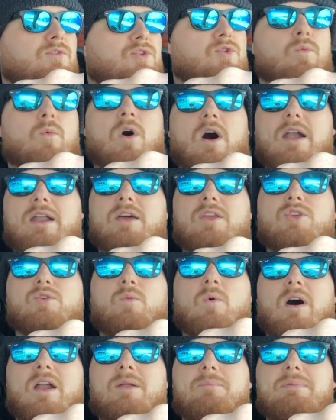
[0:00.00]
You want to you
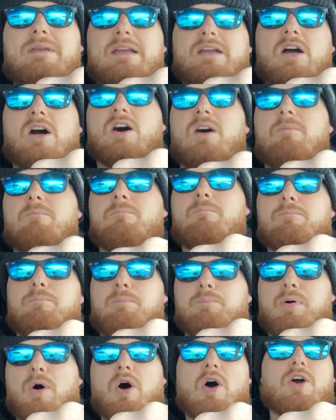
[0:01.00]
want to become
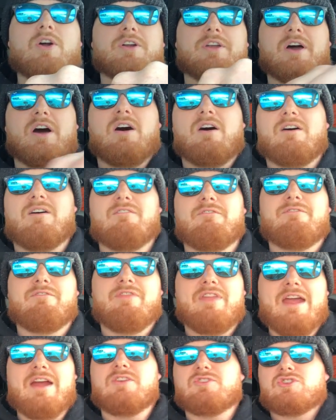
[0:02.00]
part
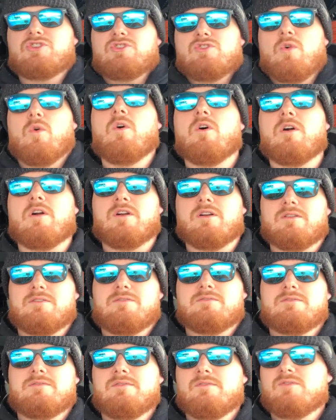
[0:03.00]
of their store.
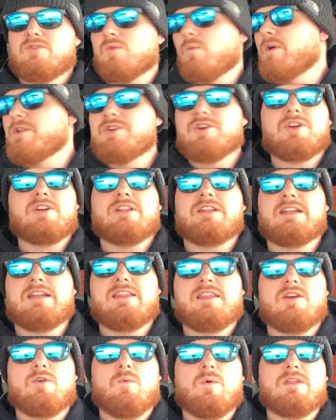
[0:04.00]
So when you're
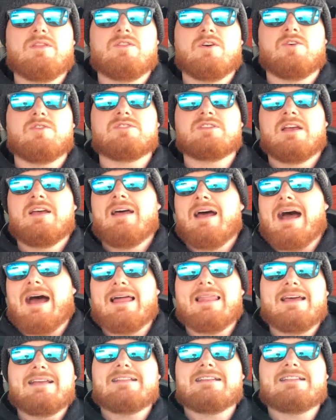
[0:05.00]
cleaning their windows,
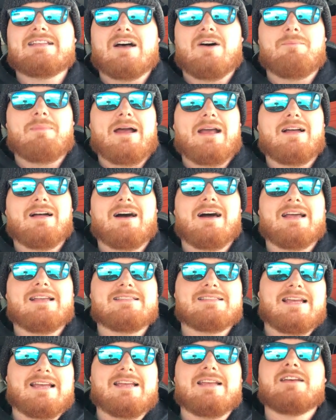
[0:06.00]
I like to tell my
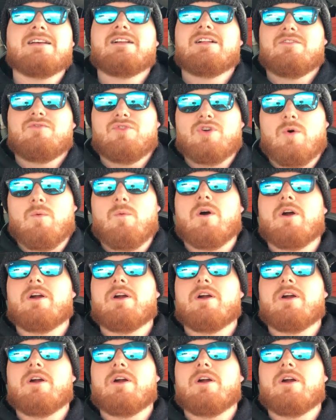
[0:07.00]
clients like, don't